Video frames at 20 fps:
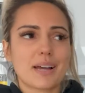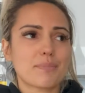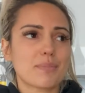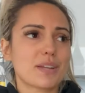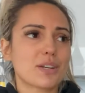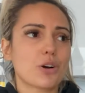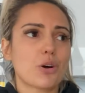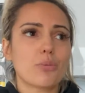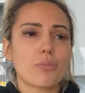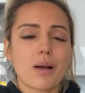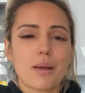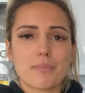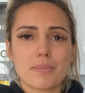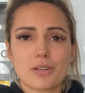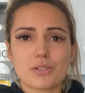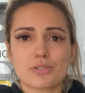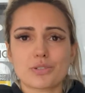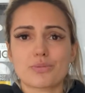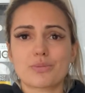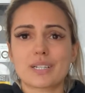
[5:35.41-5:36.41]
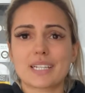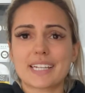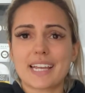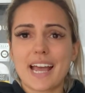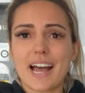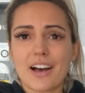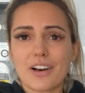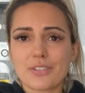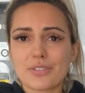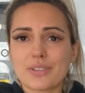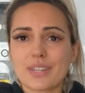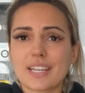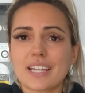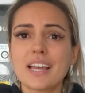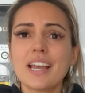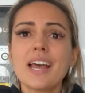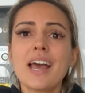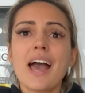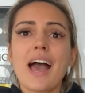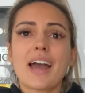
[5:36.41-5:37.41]
I mean, all my meals are really
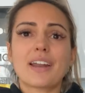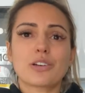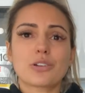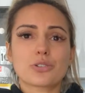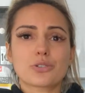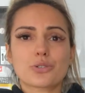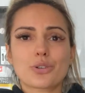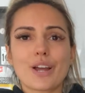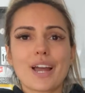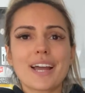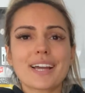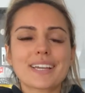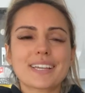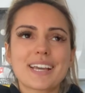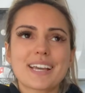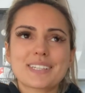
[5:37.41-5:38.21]
healthy and on track.